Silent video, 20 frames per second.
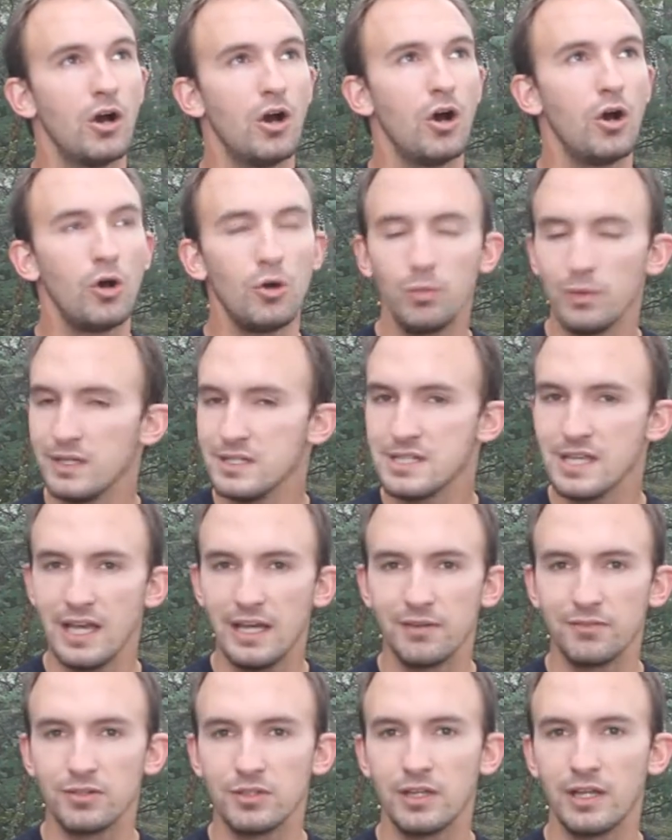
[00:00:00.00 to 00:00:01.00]
always
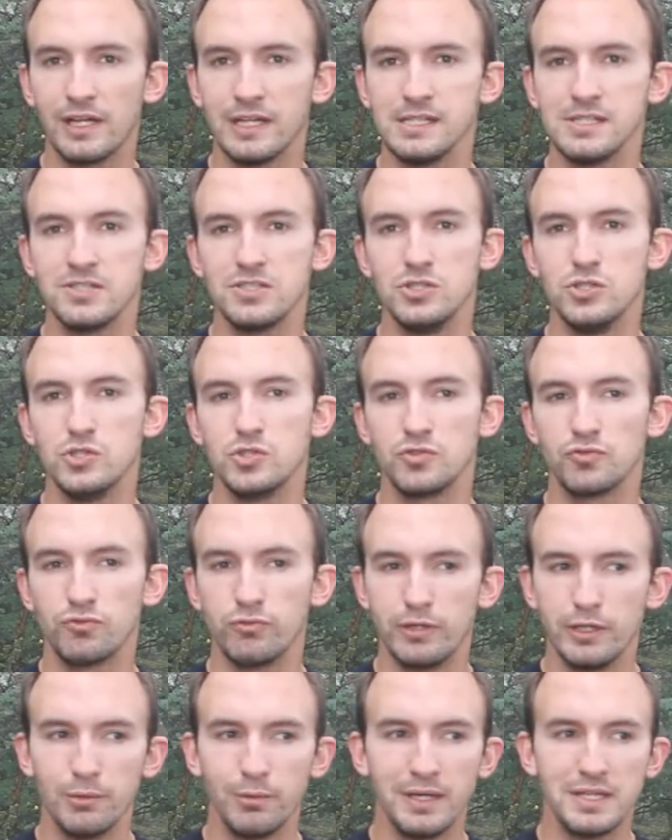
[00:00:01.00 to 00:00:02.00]
have clients use
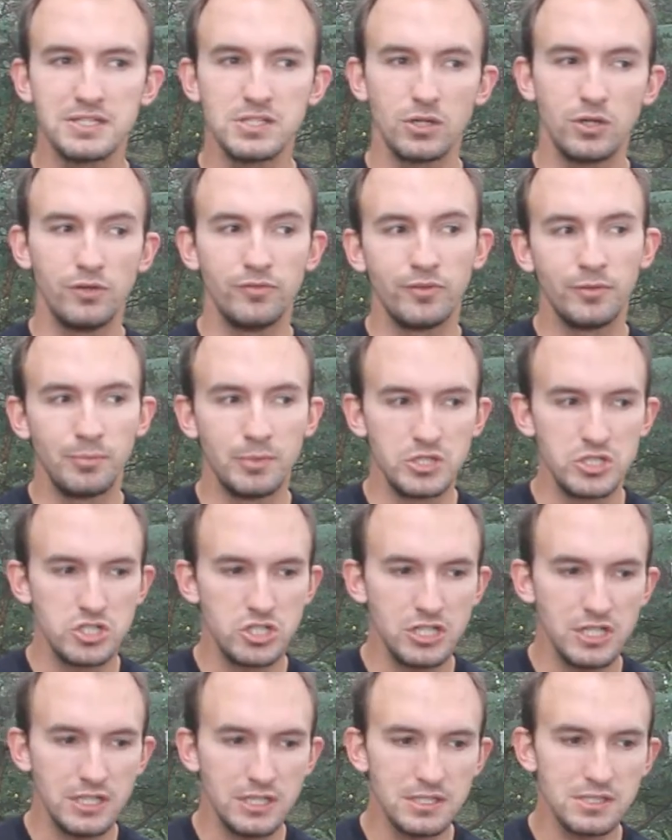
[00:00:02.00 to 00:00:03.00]
free weights over
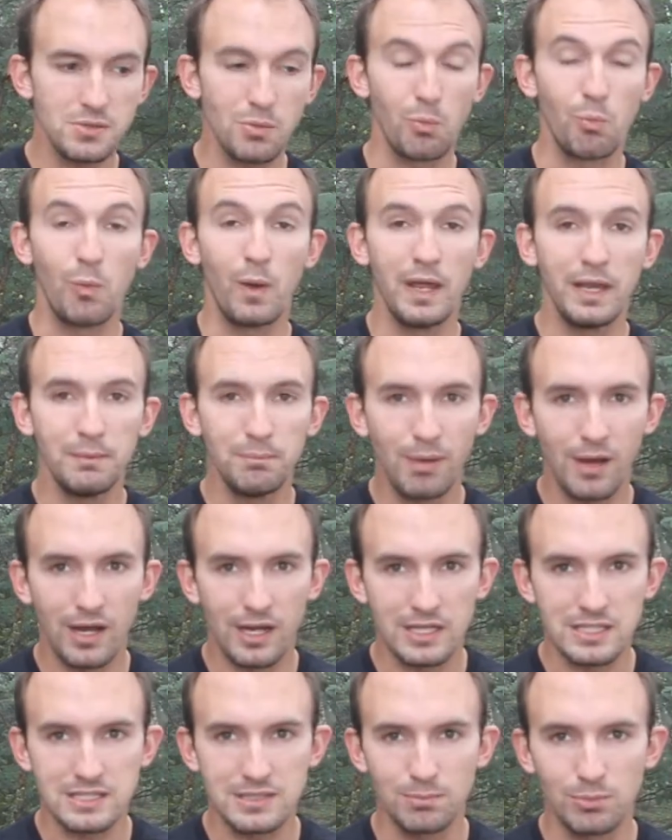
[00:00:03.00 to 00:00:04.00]
machines when
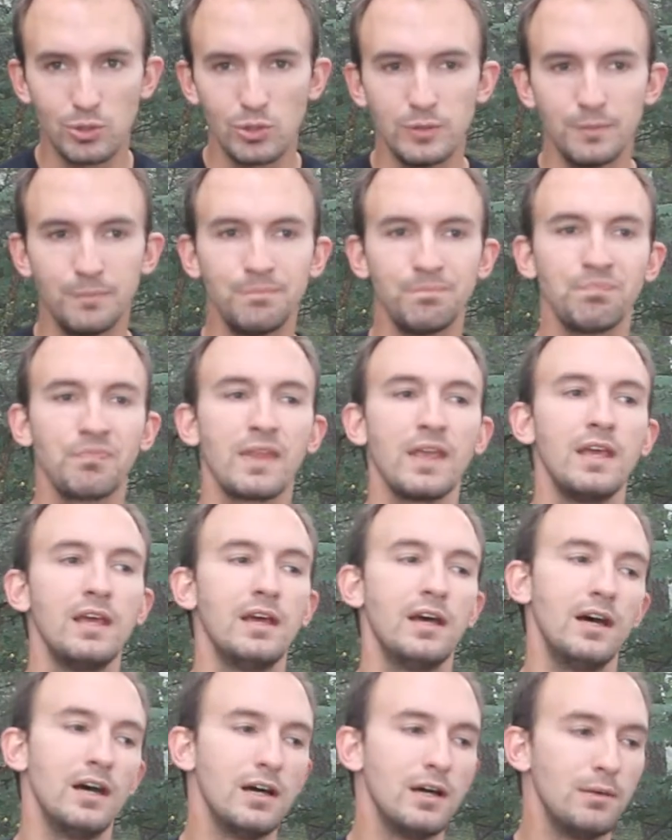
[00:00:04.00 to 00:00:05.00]
possible
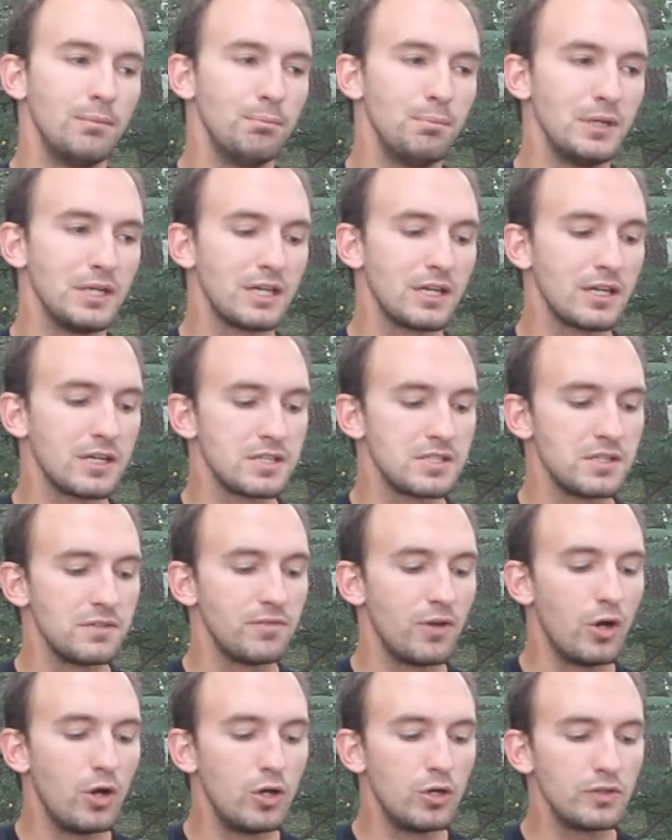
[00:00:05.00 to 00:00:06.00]
because
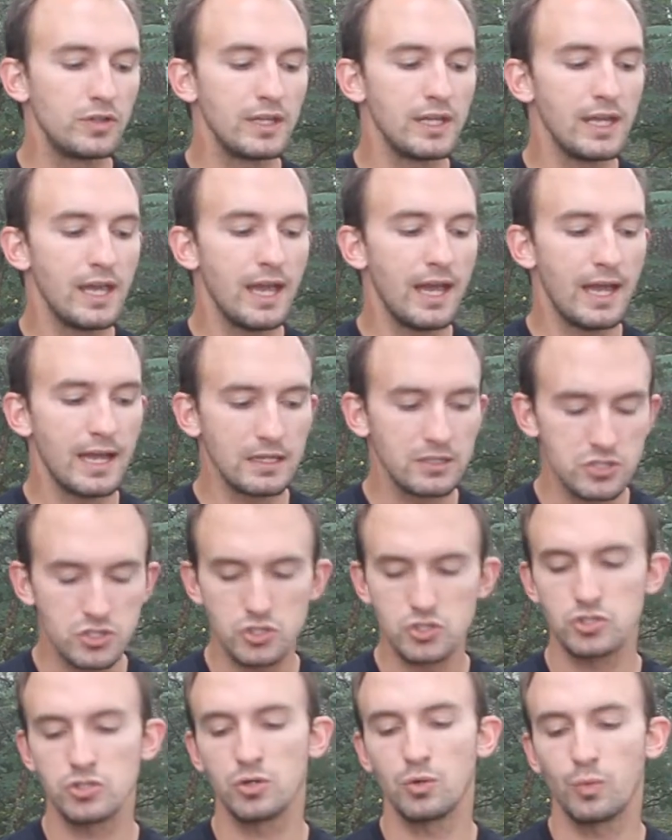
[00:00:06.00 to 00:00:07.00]
of all the
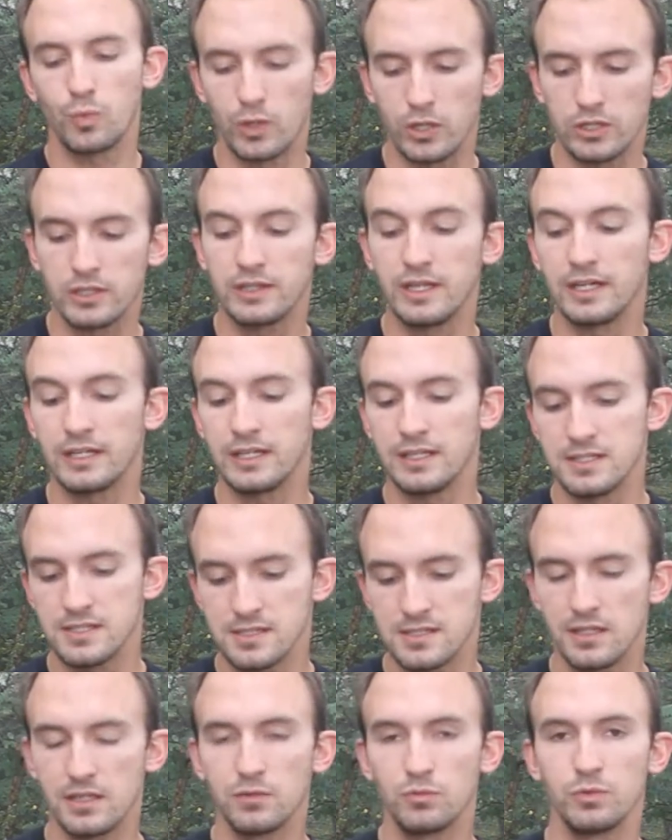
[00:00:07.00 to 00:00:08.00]
extra work that
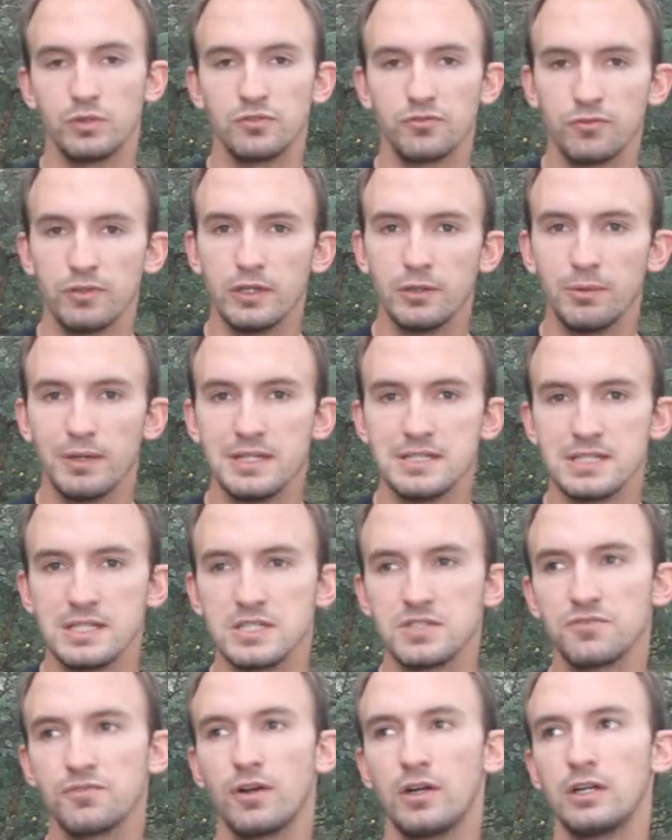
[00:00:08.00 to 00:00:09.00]
gets done with free weights
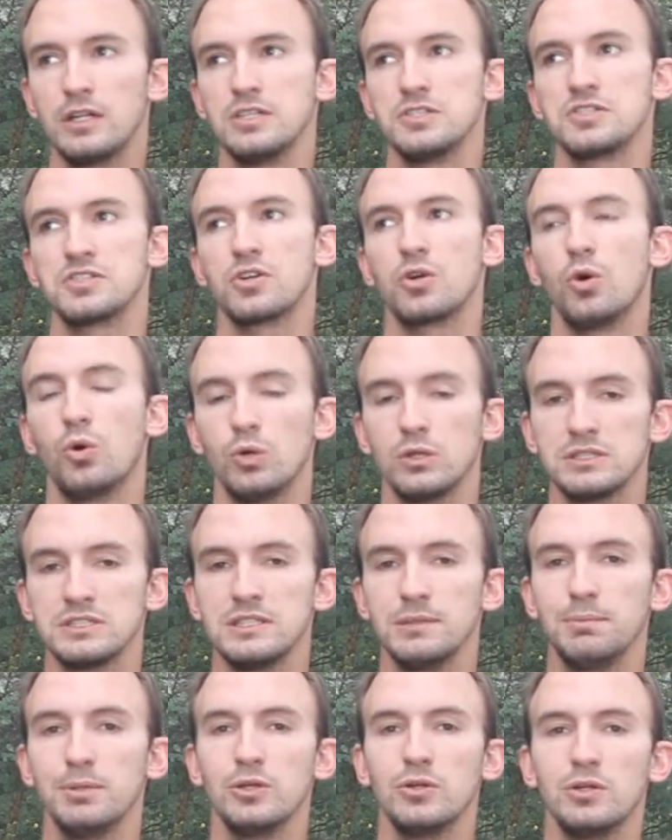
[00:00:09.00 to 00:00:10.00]
as far as core
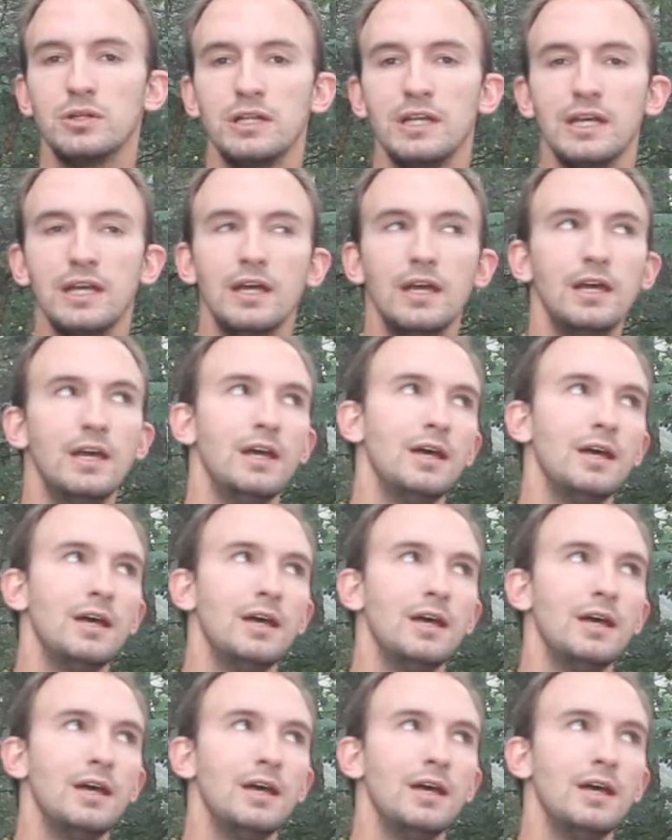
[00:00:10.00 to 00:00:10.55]
stability,